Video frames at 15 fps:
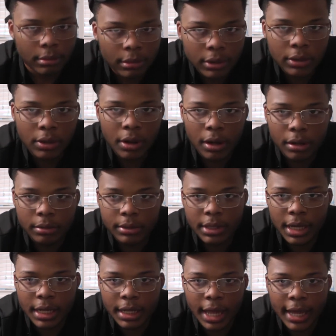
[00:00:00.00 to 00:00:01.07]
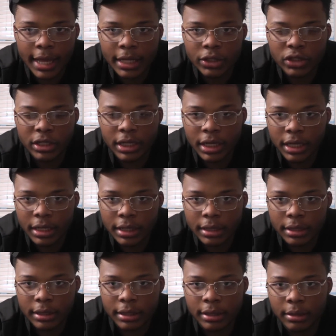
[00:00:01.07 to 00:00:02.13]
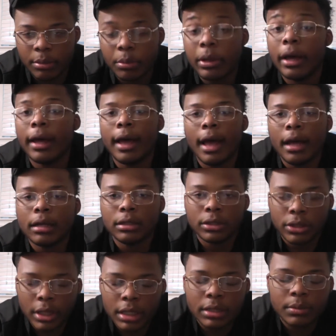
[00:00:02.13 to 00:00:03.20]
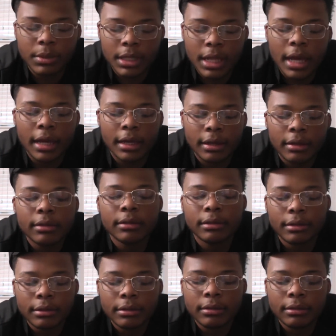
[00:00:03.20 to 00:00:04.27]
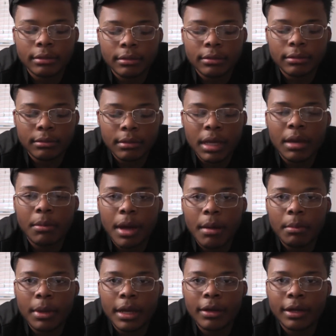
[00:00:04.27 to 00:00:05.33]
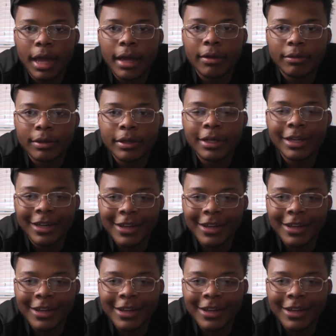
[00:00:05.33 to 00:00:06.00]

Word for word: you know what I'm saying, like intricate. But trust me, like me and my men, like we